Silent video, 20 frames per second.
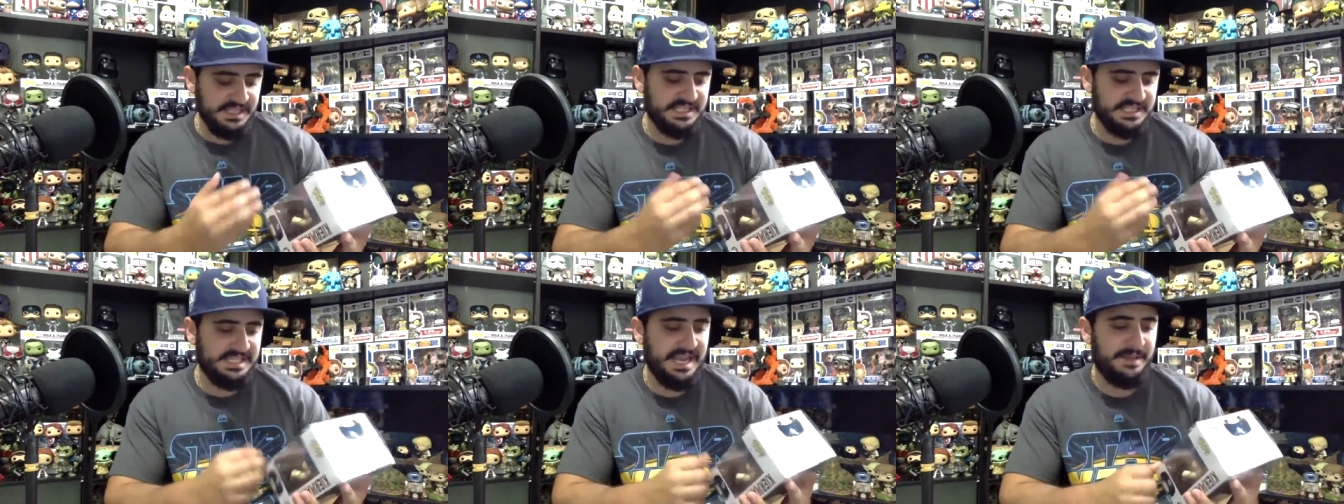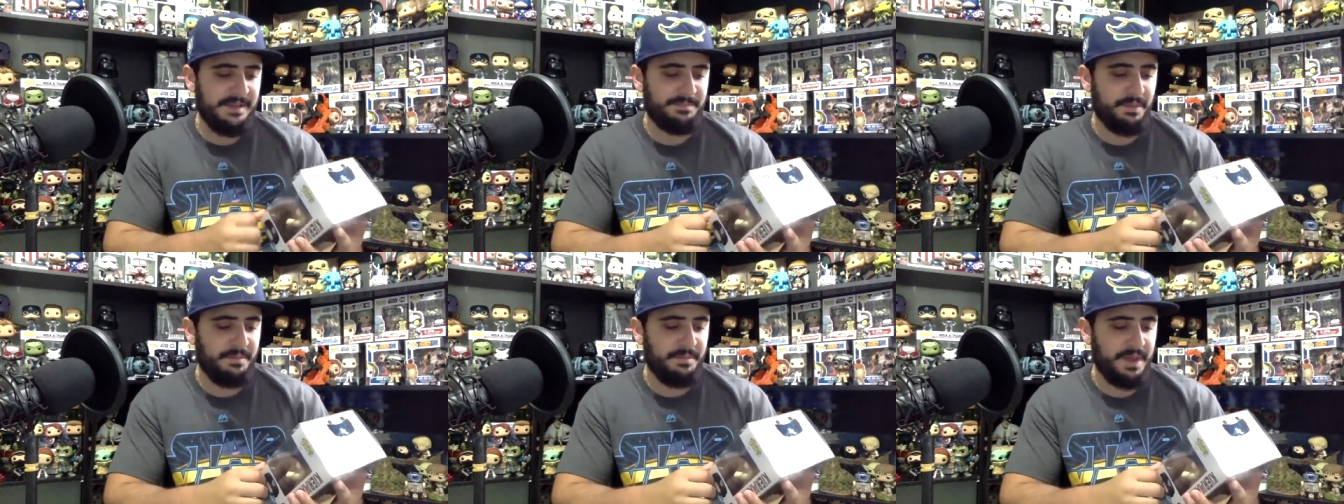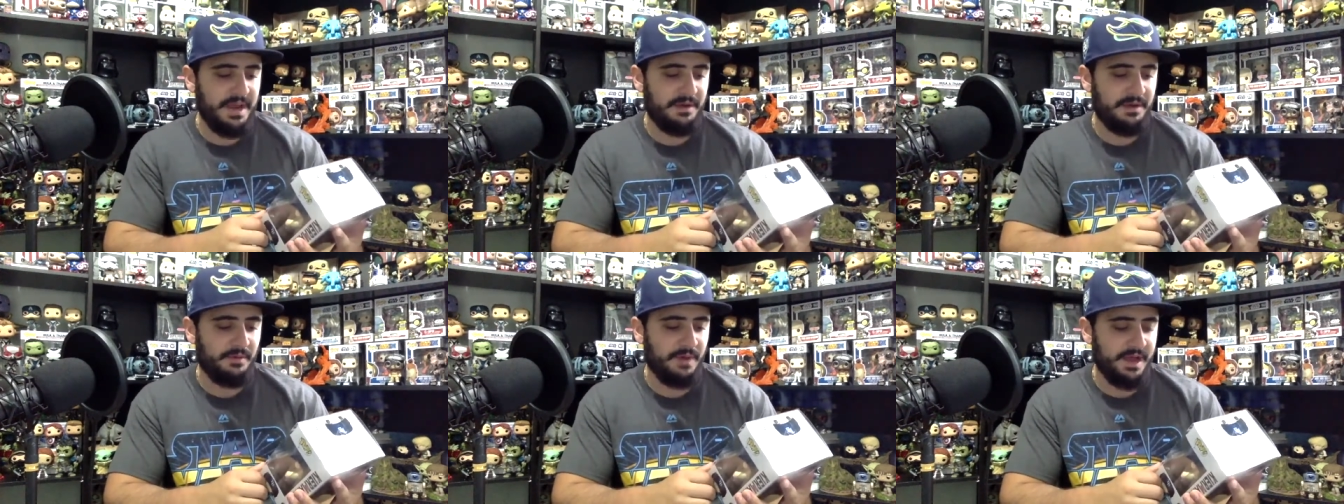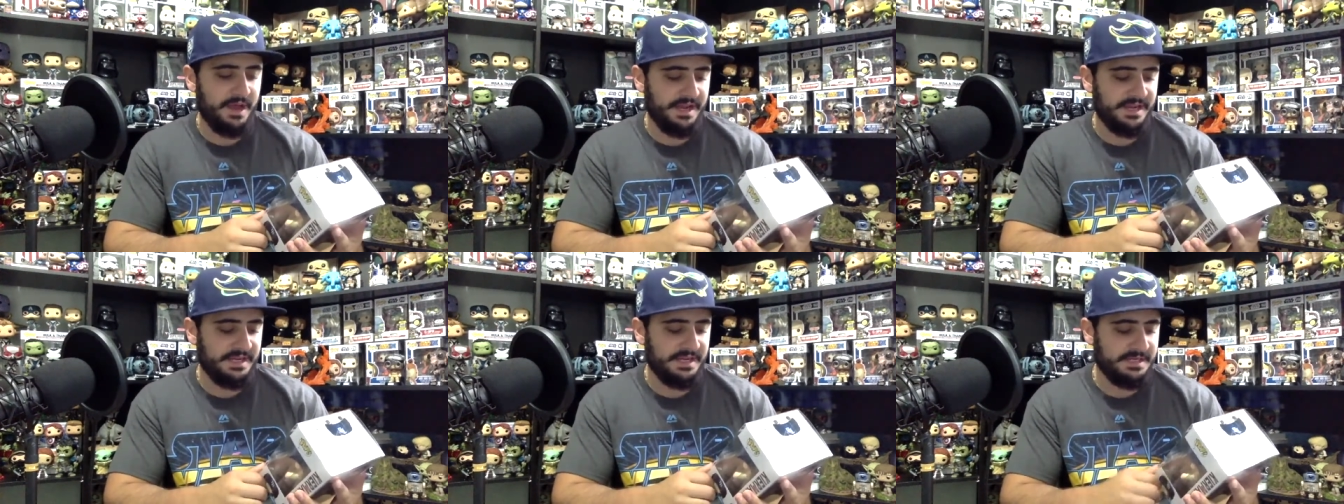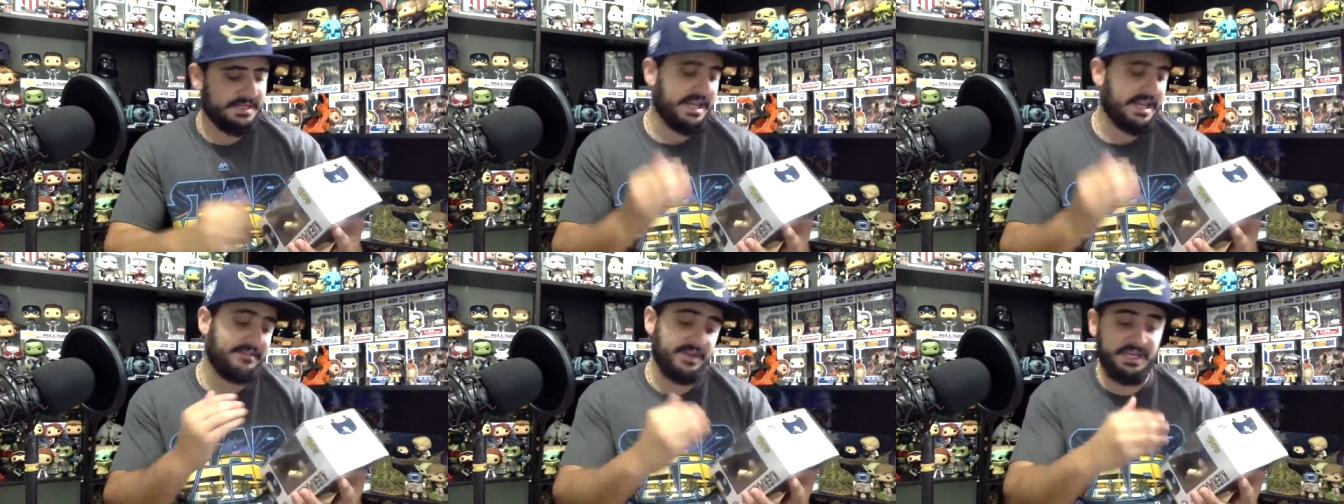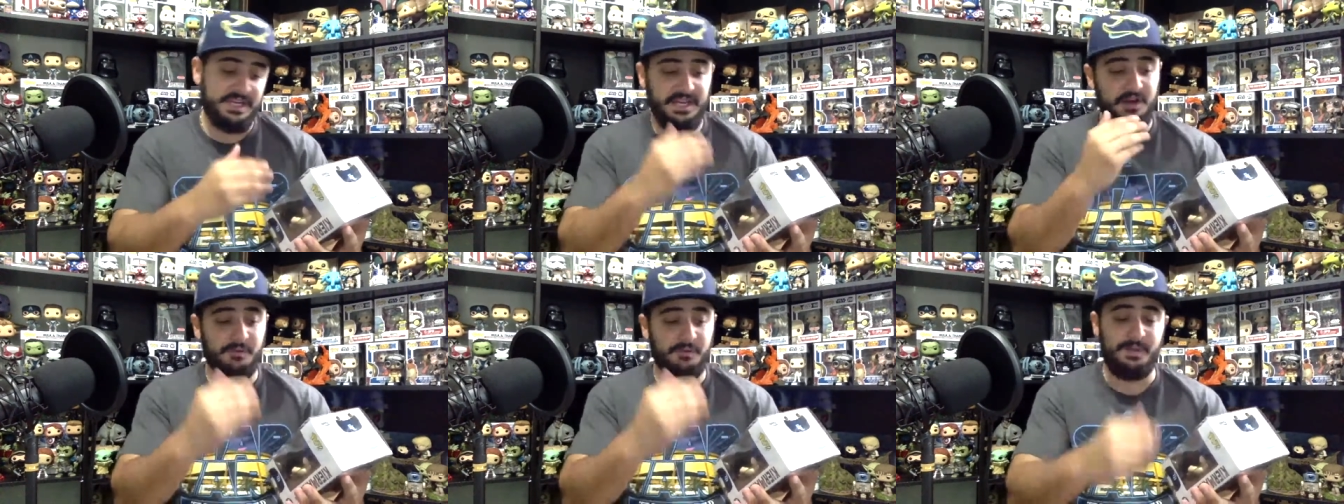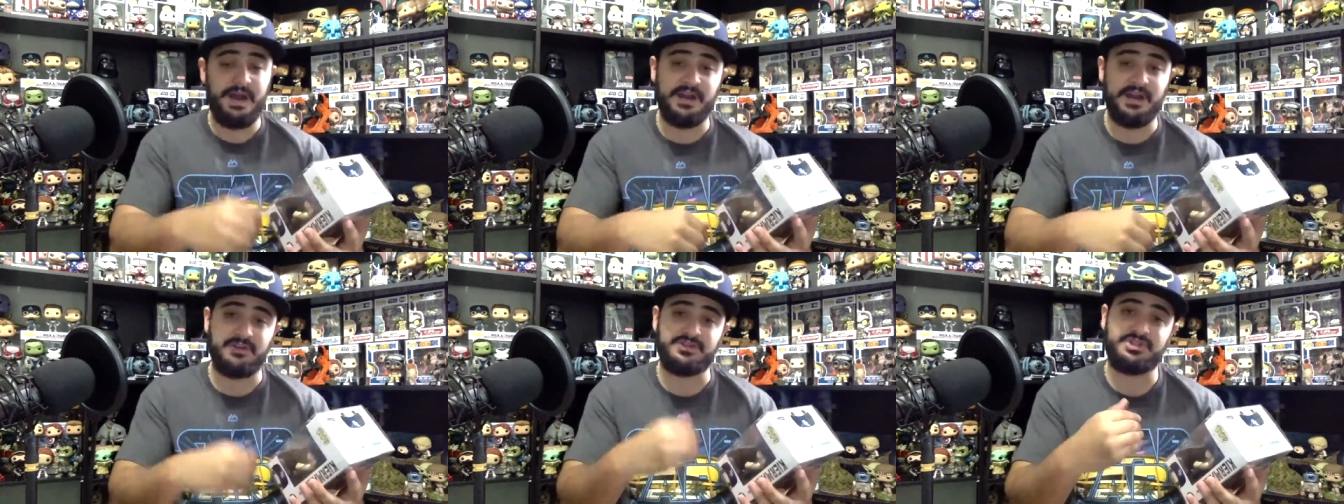Tampa Bay Ray Kevin
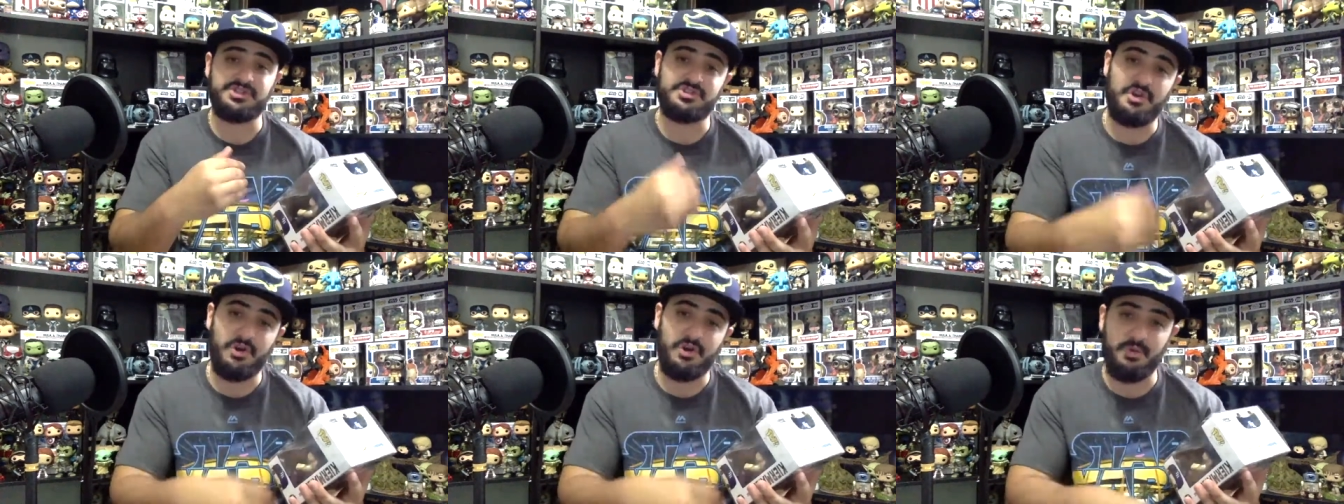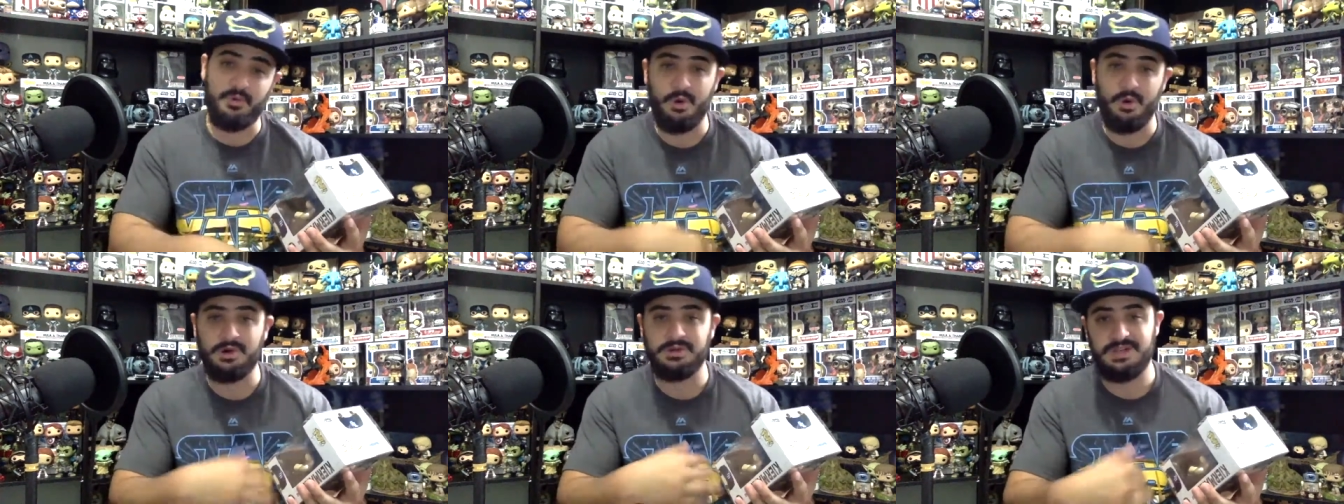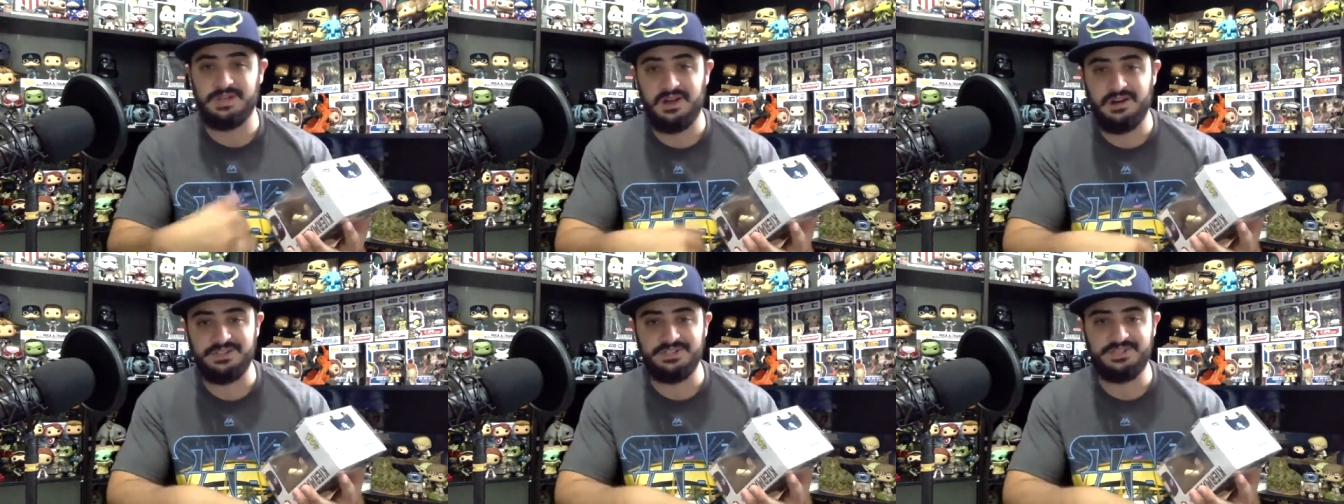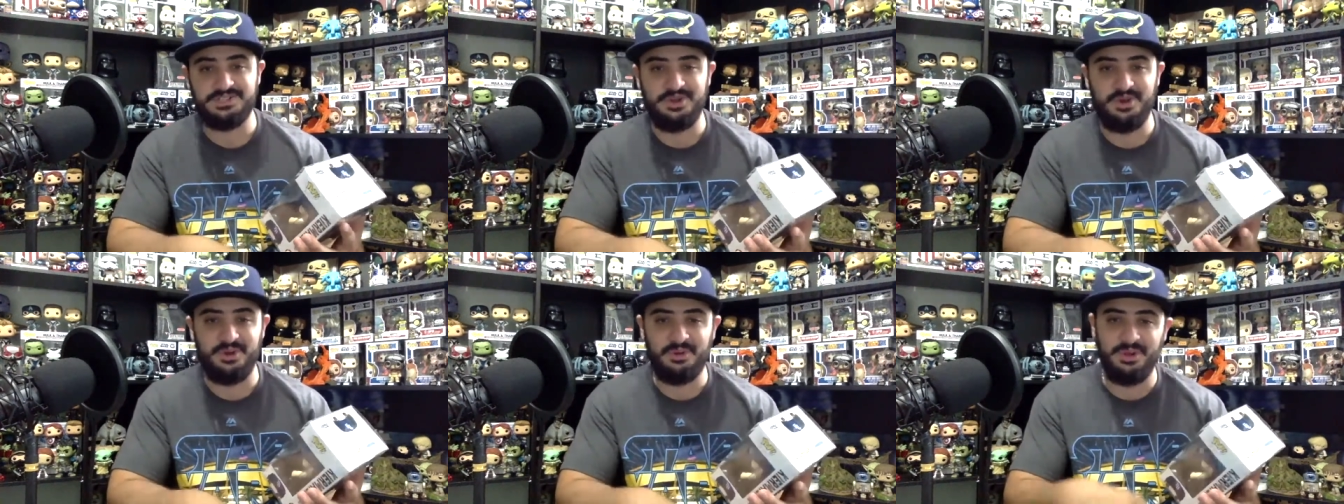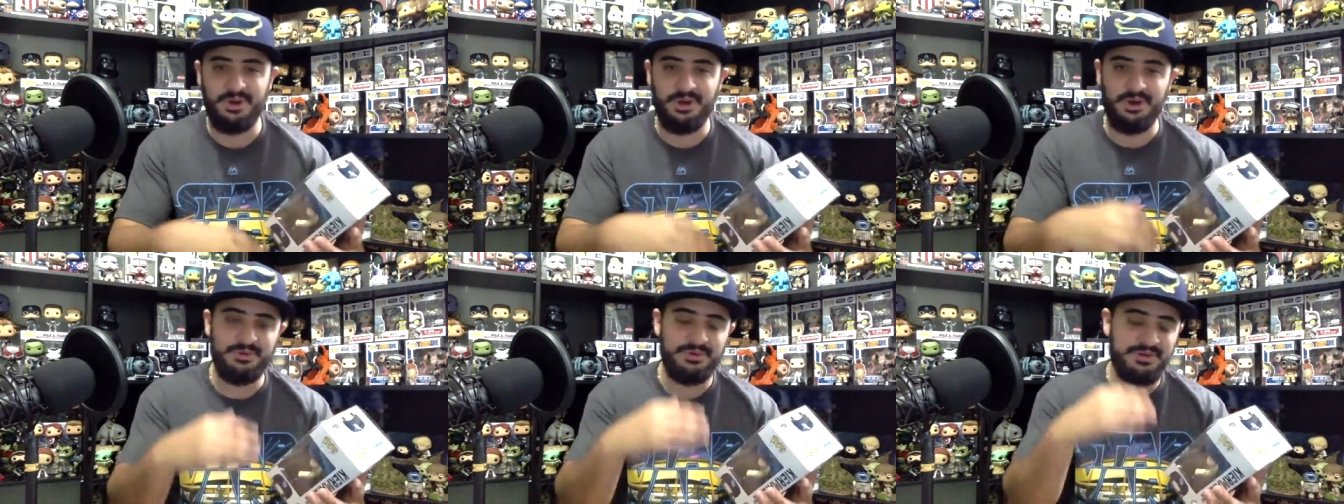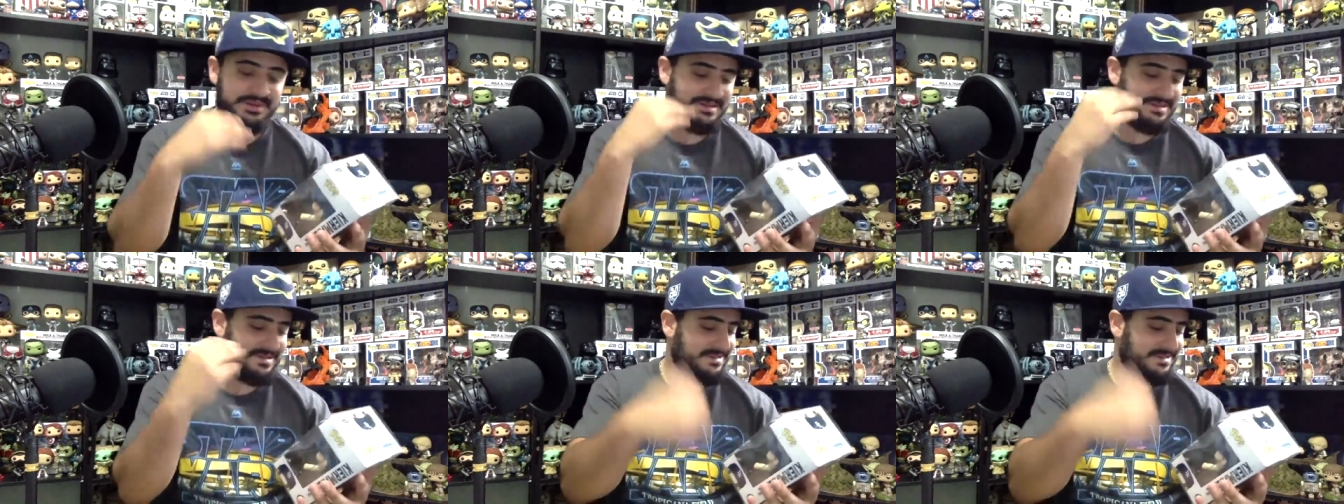Kiermaier Star Wars Han Solo